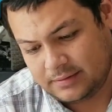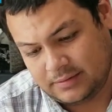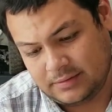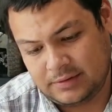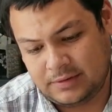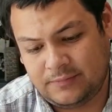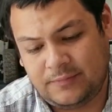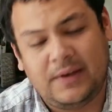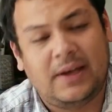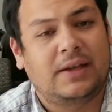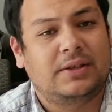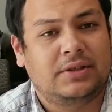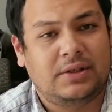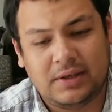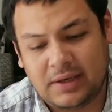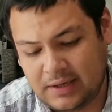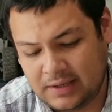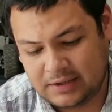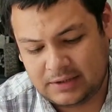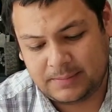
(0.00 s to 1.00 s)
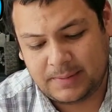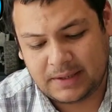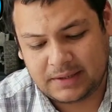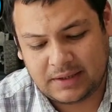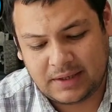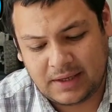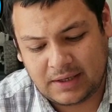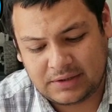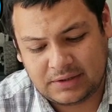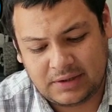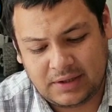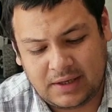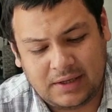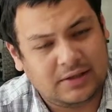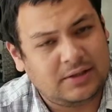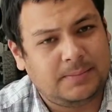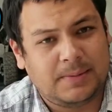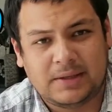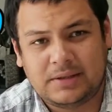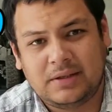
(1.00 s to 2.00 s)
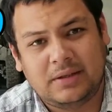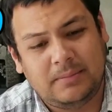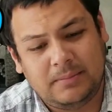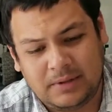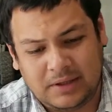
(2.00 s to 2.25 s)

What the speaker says: It's faster than I expected. Actually, I expected them